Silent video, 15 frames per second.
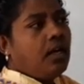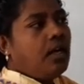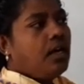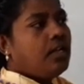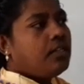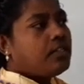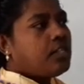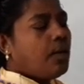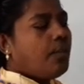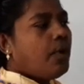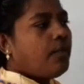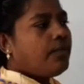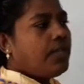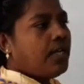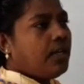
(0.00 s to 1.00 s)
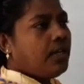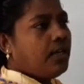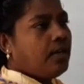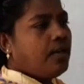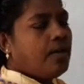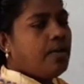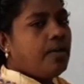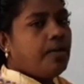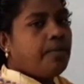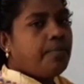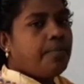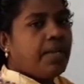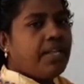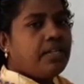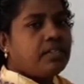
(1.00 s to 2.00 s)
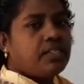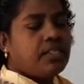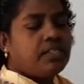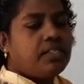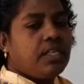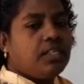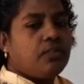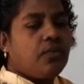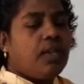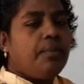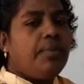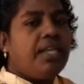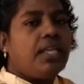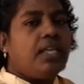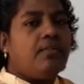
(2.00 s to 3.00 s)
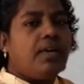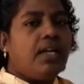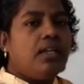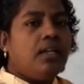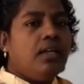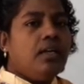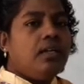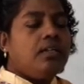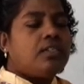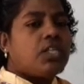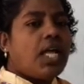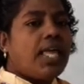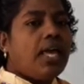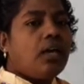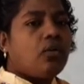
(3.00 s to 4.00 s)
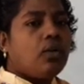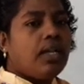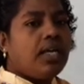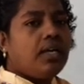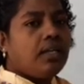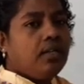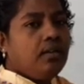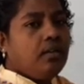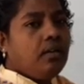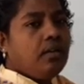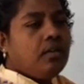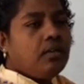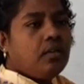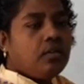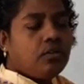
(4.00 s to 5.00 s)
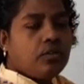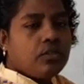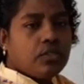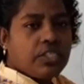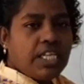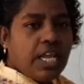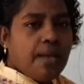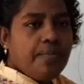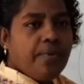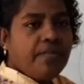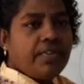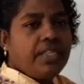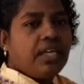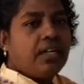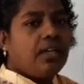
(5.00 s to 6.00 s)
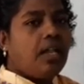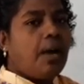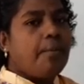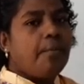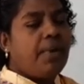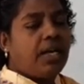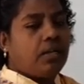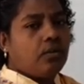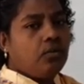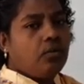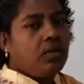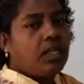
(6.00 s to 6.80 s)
and some of the places it will be given triangular shape with a number.